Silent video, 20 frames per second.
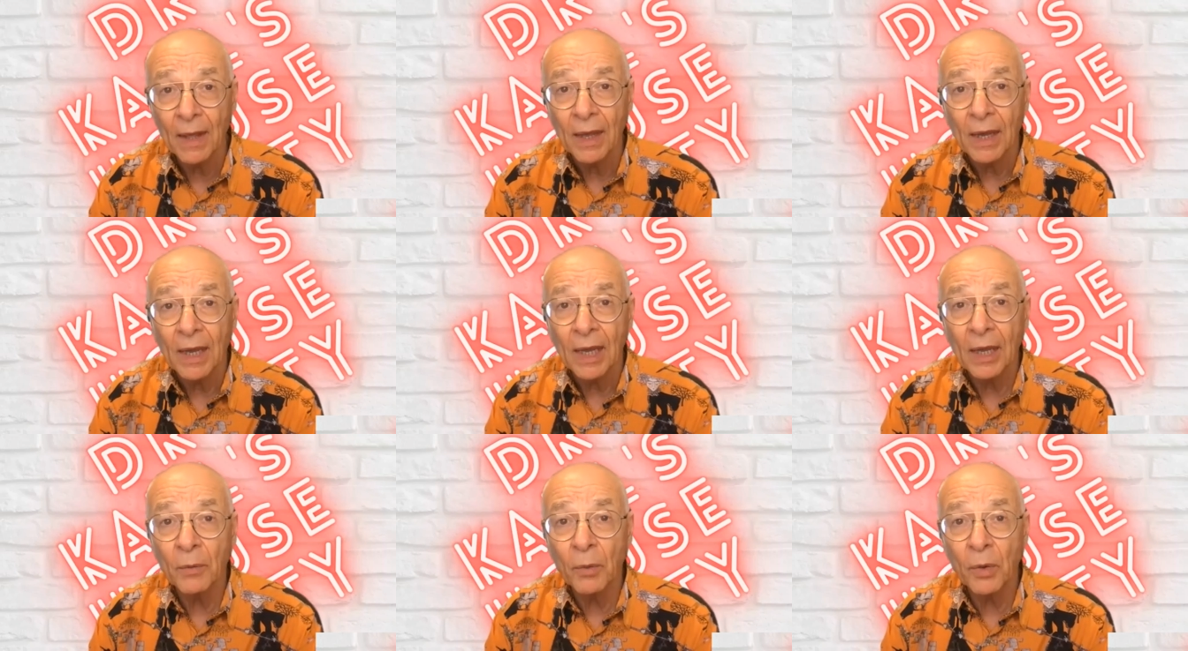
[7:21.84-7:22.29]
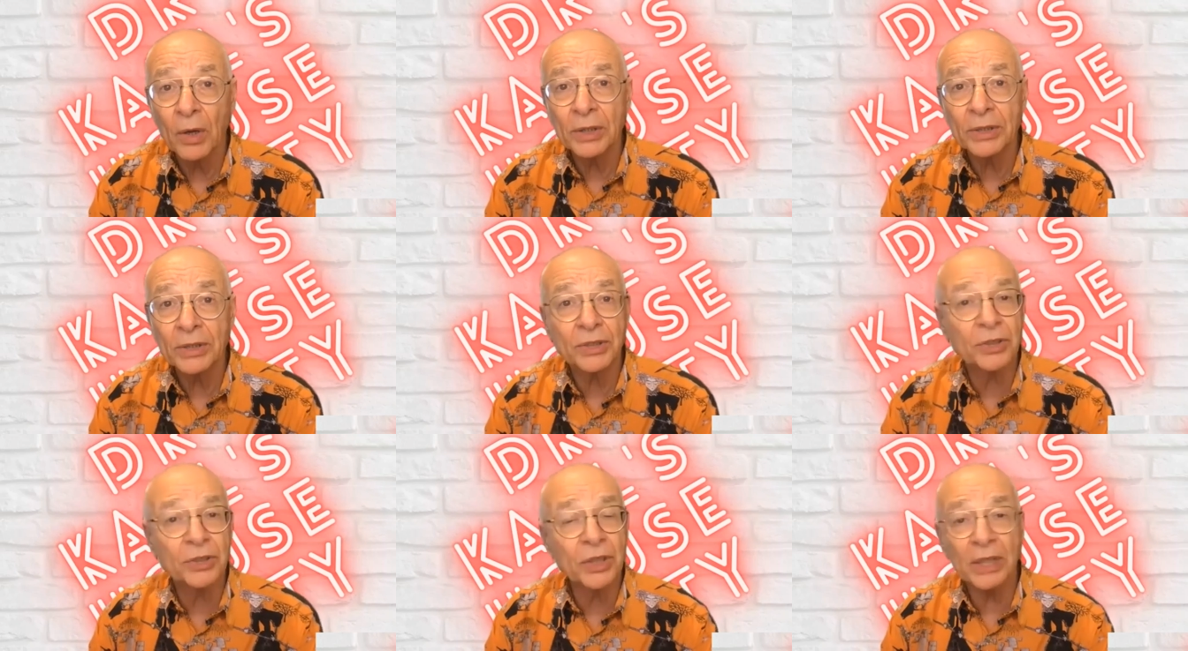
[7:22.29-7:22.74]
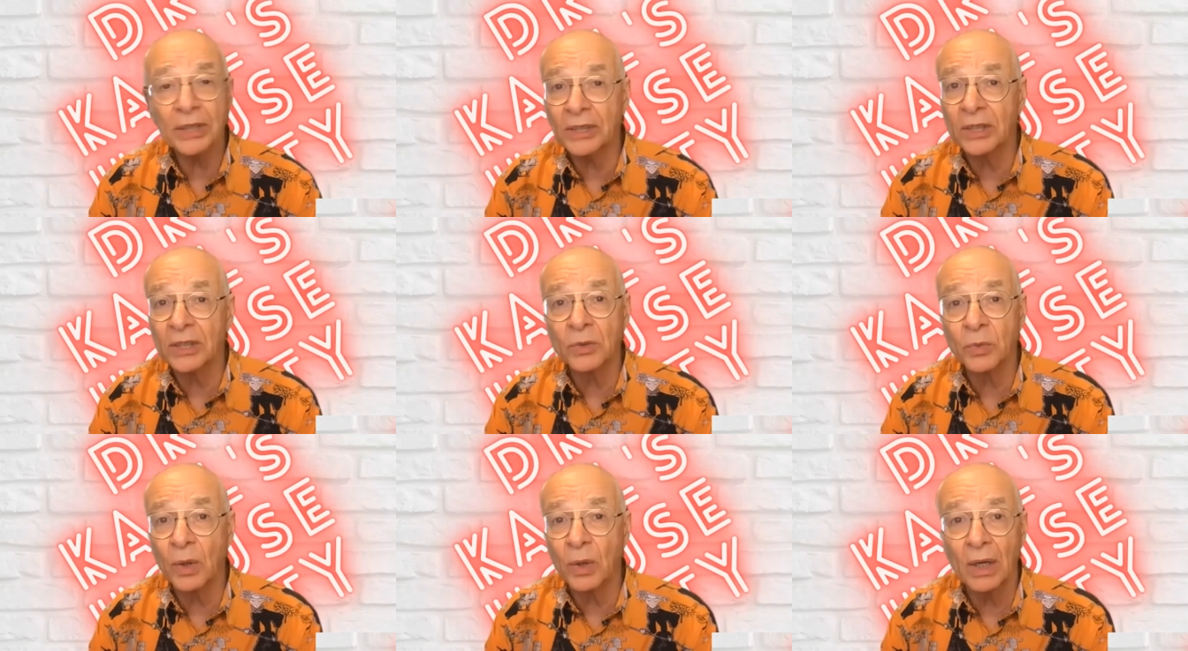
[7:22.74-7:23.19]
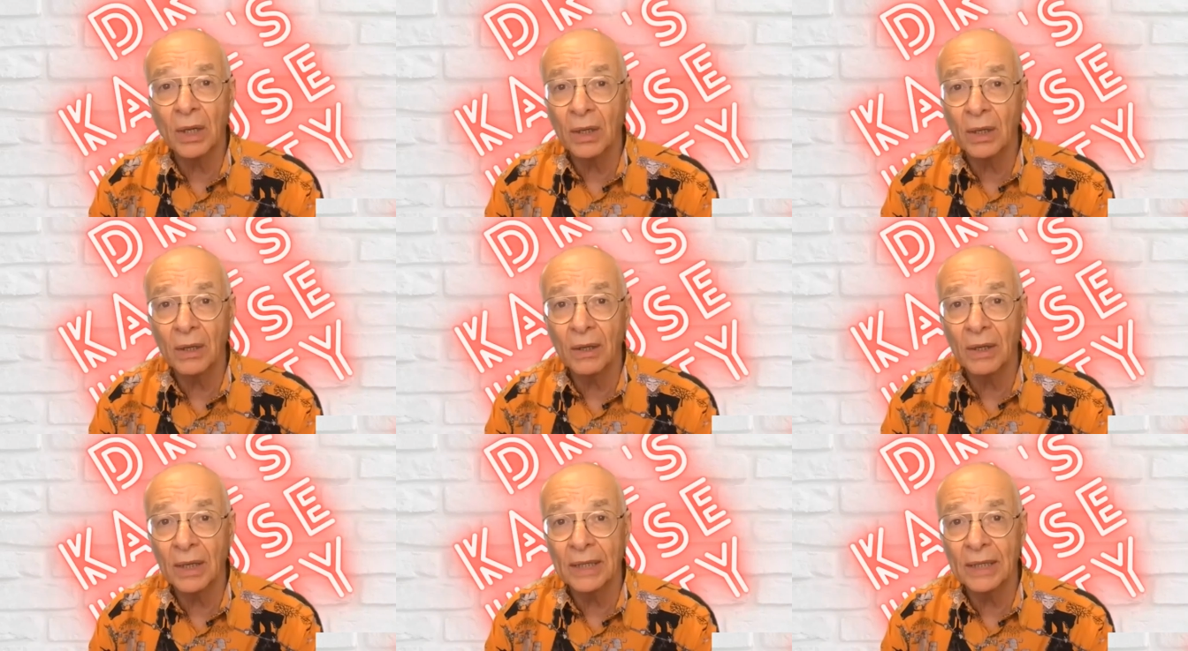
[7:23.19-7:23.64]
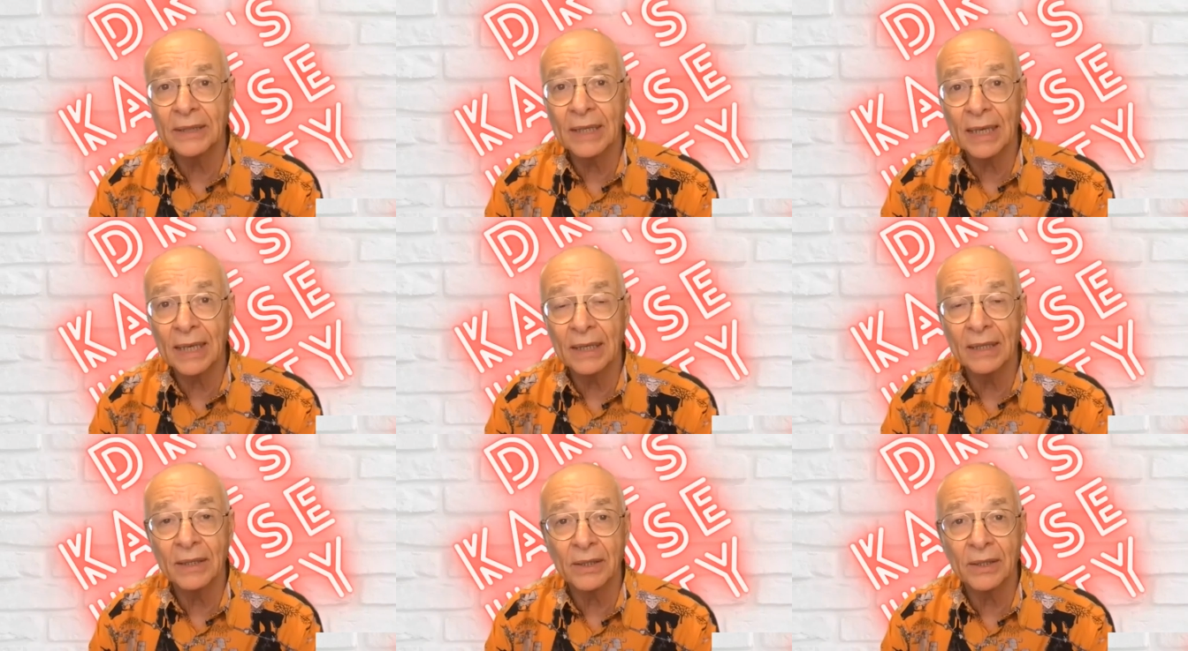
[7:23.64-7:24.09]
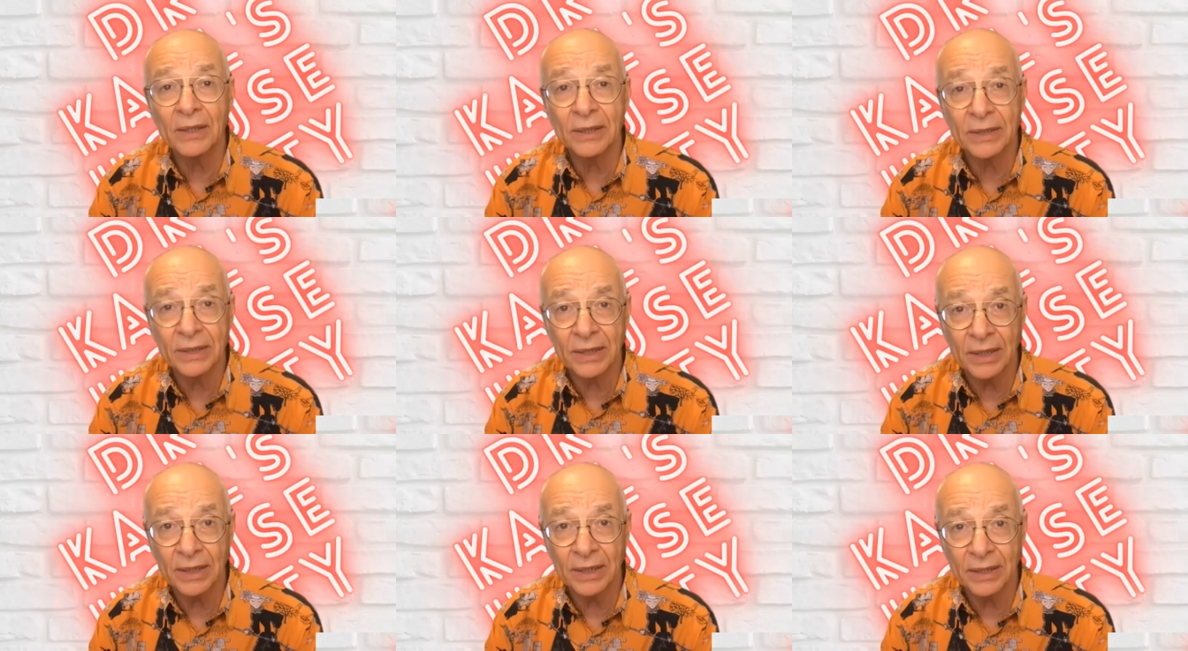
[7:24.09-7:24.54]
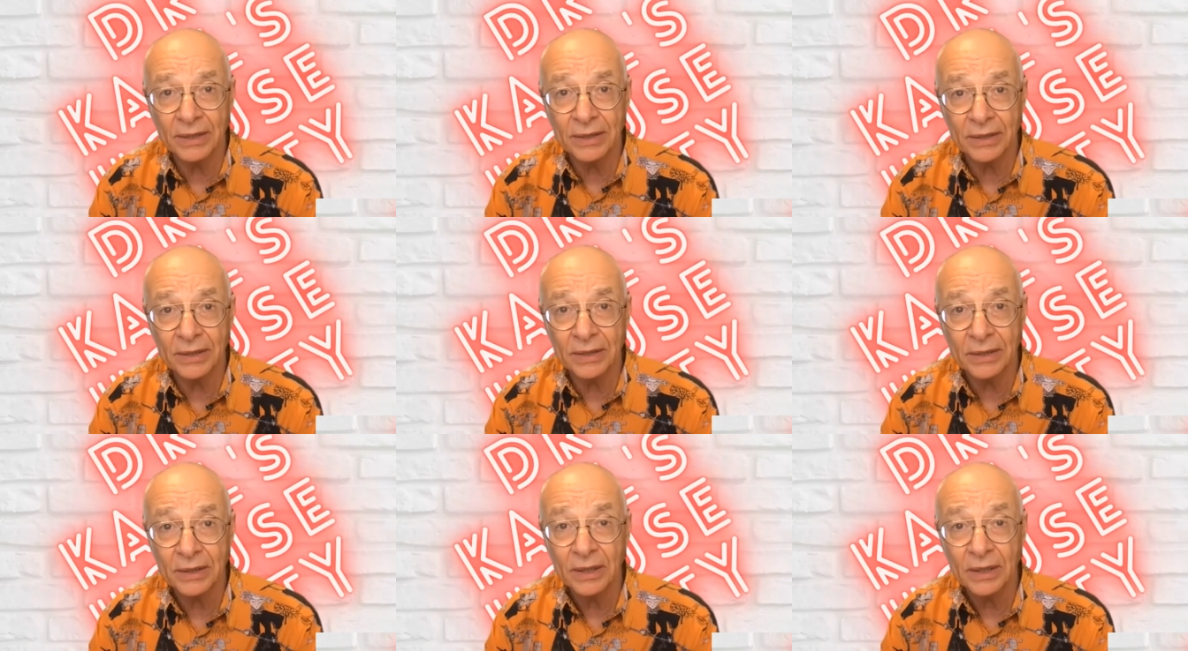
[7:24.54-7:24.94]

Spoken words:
it works just as well as getting the disease.